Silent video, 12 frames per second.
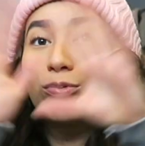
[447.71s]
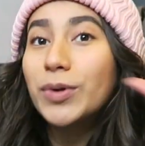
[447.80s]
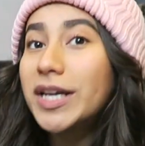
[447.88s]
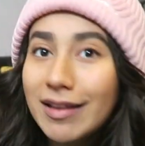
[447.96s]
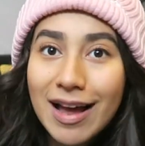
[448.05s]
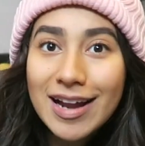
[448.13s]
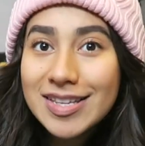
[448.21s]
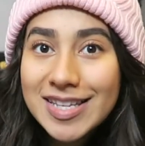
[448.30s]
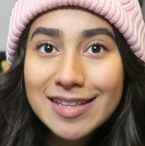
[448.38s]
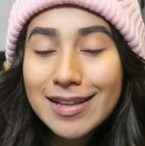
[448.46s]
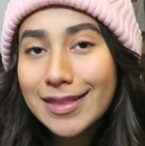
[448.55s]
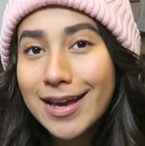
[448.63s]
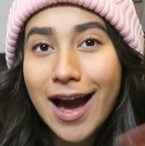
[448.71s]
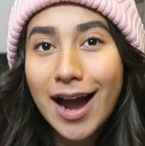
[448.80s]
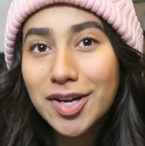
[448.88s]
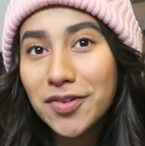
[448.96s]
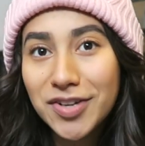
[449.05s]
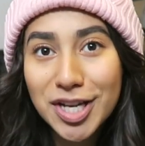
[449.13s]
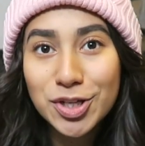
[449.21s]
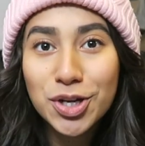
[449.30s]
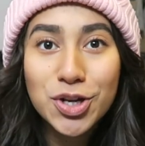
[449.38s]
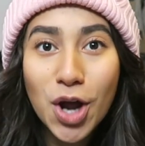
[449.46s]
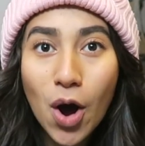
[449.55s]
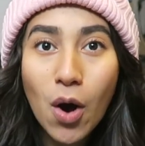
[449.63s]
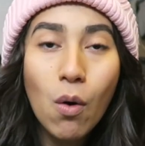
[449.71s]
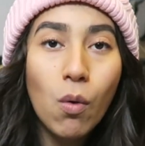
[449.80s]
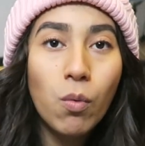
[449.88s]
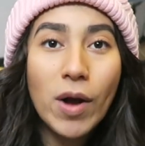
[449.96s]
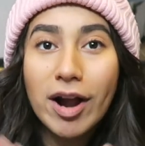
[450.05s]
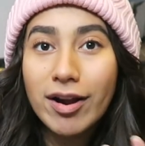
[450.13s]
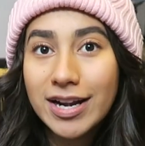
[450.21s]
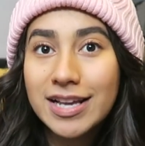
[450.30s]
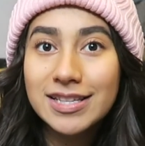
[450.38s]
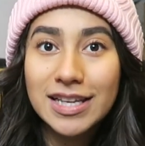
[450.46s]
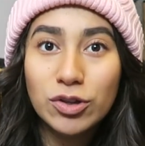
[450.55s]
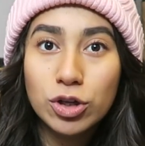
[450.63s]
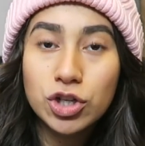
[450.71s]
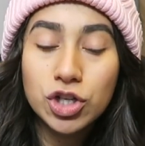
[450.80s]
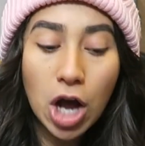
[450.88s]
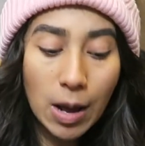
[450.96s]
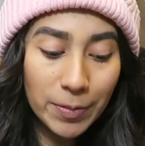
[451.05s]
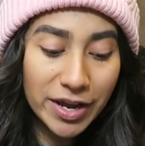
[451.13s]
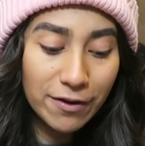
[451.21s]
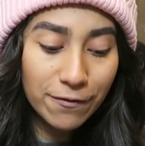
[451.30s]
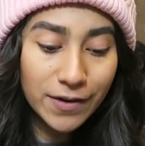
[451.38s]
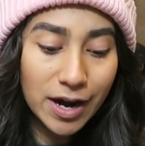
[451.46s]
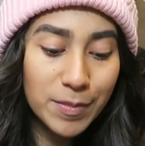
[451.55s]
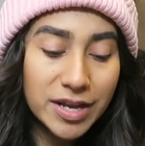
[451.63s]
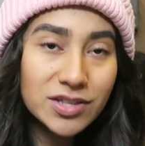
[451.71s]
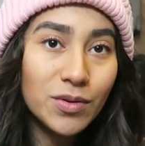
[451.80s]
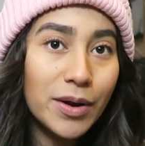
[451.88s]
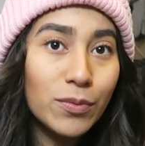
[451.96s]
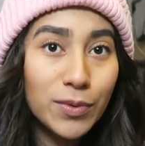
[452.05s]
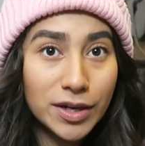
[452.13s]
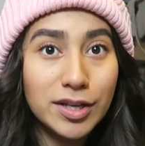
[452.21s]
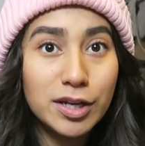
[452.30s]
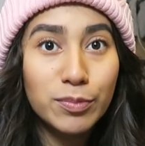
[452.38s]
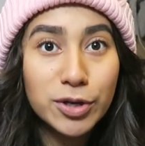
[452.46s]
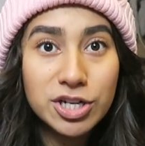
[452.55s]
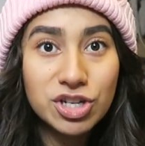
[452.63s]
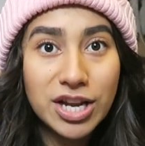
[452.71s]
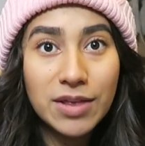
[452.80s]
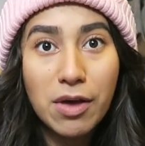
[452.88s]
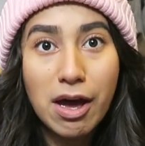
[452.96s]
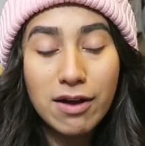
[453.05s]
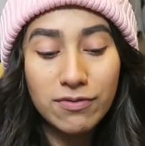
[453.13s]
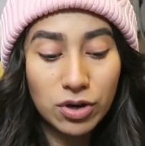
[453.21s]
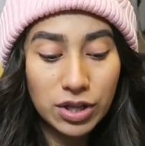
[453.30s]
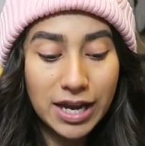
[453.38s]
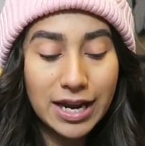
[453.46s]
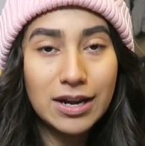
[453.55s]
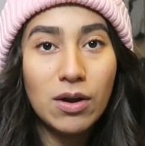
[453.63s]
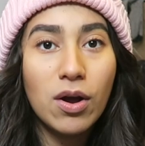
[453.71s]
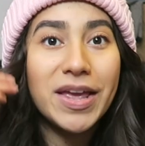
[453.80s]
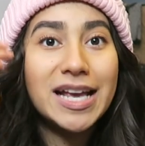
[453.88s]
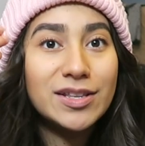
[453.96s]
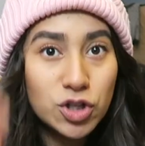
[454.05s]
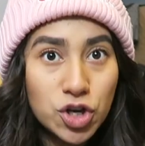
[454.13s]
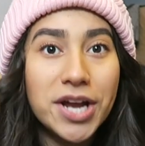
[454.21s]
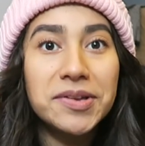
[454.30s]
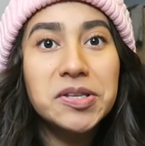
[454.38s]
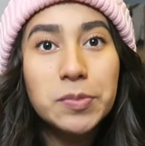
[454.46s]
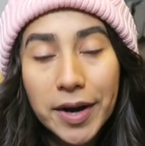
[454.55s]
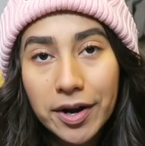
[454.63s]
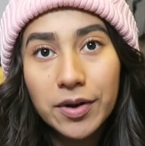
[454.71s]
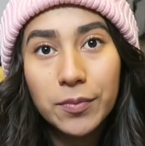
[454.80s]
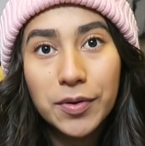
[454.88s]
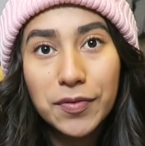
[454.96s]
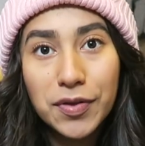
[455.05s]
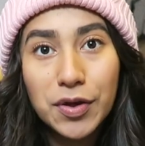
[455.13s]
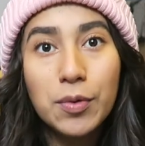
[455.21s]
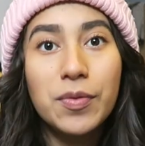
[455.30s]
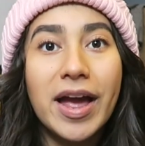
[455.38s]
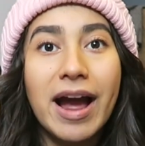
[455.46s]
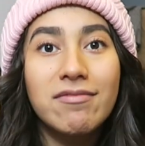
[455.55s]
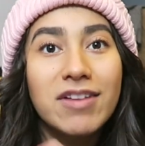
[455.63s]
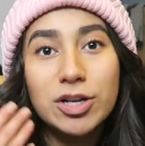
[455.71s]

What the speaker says: realizing that they kind of need to know where it is that they're shopping from. So I really appreciate that Everlane is transparent with you. They have